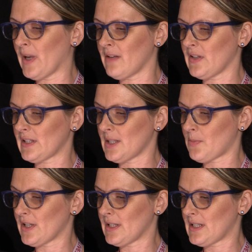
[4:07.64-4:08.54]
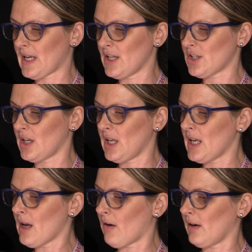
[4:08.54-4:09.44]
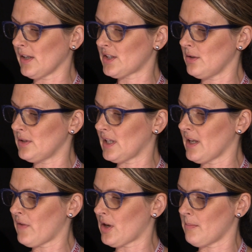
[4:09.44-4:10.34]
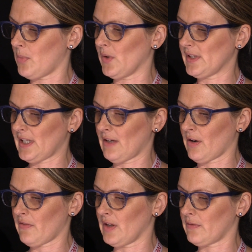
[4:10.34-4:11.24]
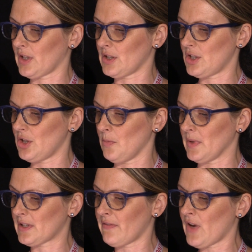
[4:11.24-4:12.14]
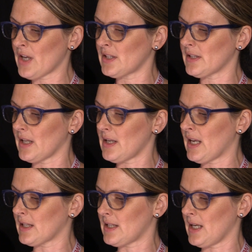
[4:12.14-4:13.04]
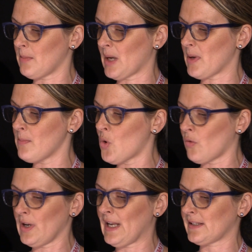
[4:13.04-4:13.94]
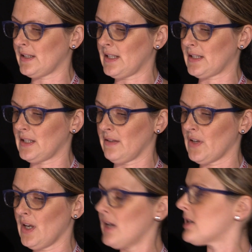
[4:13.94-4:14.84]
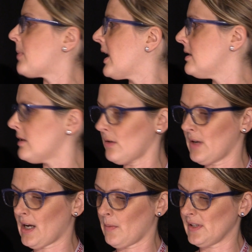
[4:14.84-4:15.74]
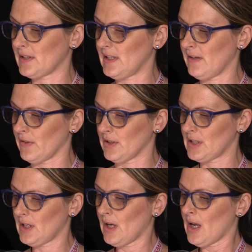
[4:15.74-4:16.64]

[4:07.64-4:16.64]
Benovitz's presentation, he highlights two significant points here, I think, for consumers. The first is that nicotine may be more or less addictive, depending on how it is delivered.